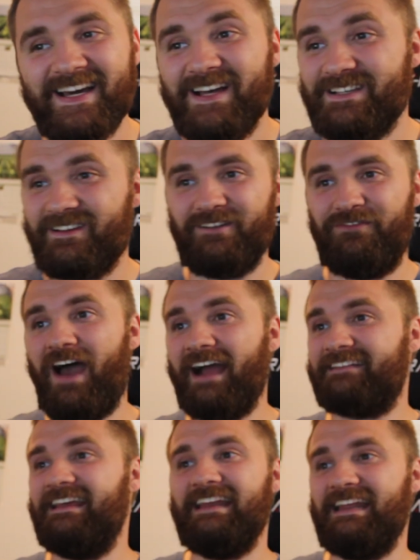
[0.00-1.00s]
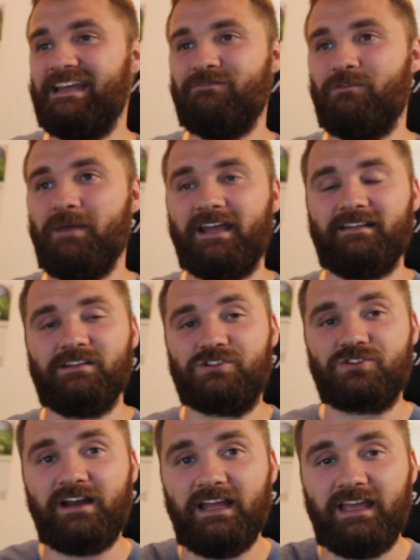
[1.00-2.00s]
so the fact he didn't even make it to
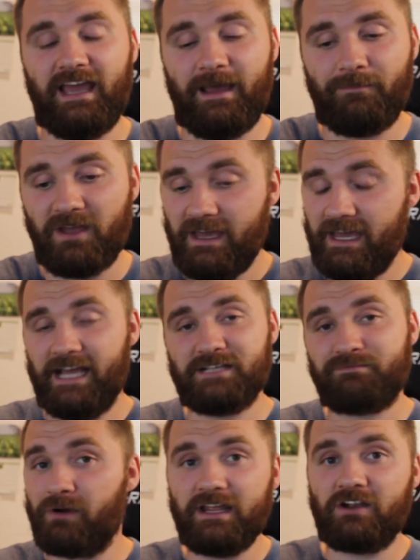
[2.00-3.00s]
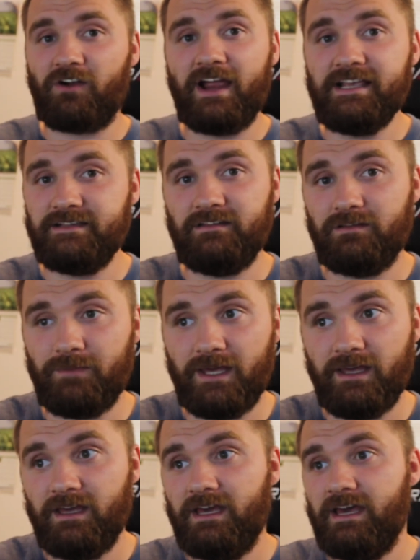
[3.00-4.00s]
training camp is pretty crazy to
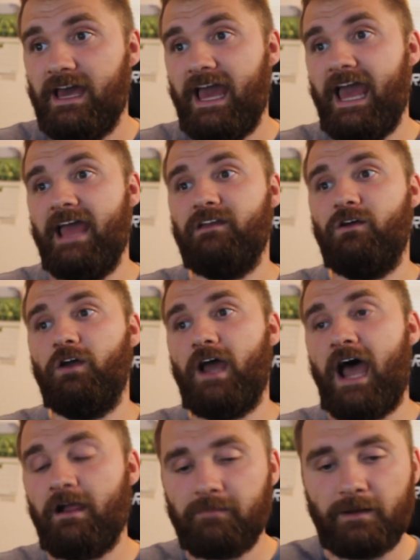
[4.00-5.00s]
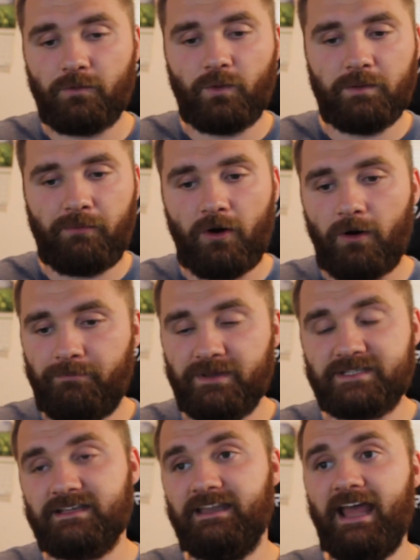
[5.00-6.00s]
me. And I remember when Paul
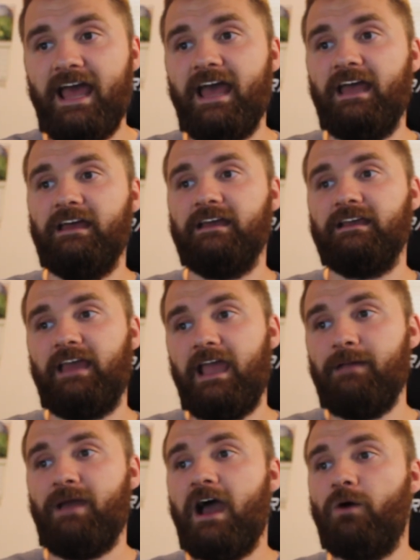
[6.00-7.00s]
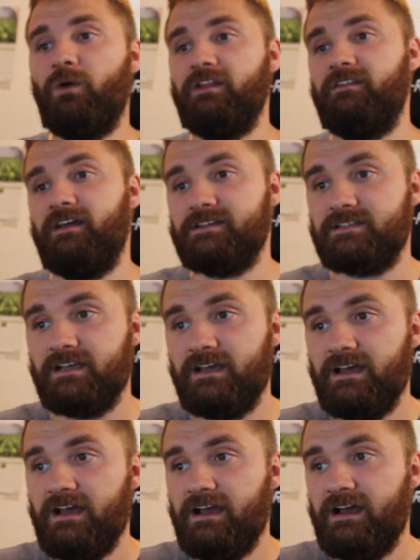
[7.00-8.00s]
Bissonnette came out with this,
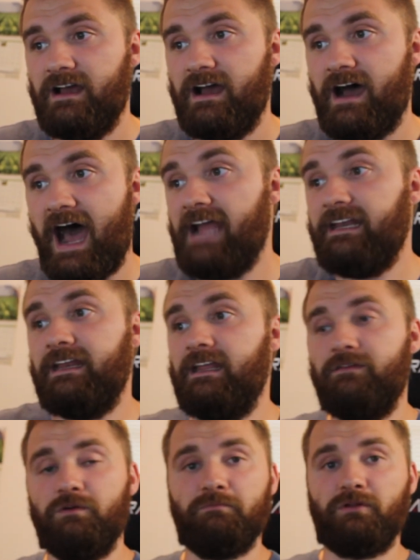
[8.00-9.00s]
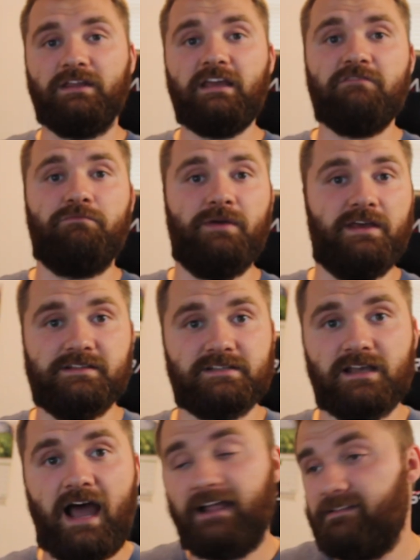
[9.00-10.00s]
I didn't even believe
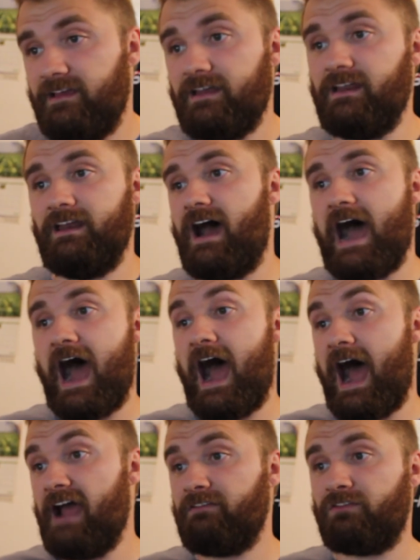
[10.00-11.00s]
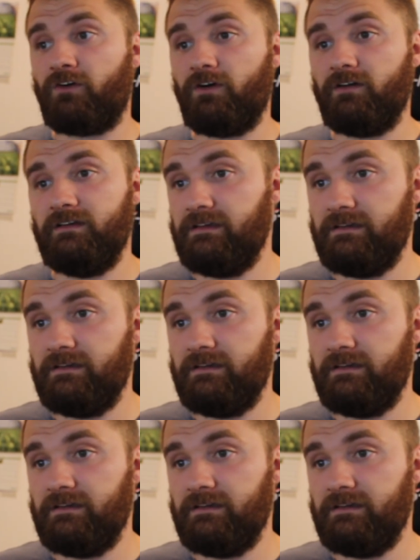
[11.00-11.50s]
Biz. I didn't. I, I, I thought